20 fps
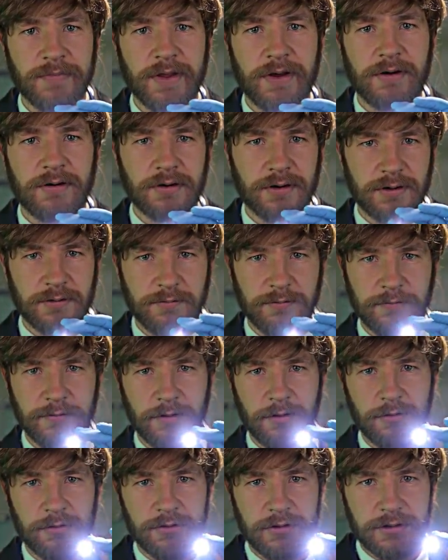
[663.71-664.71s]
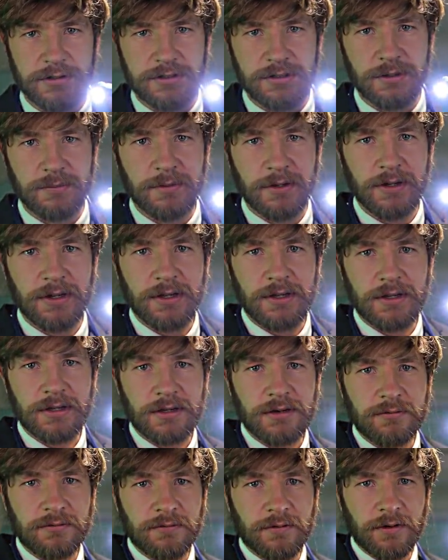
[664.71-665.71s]
Now keep following the tip,
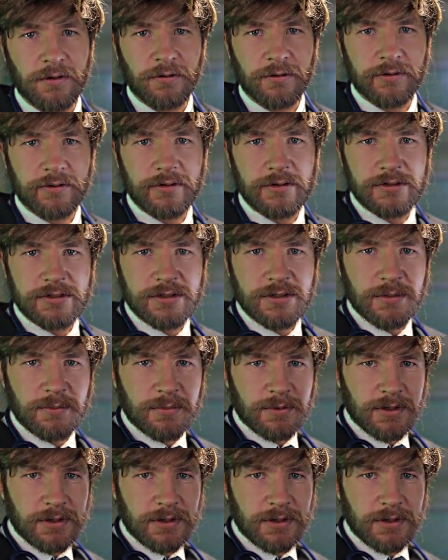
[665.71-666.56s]
keep following the tip,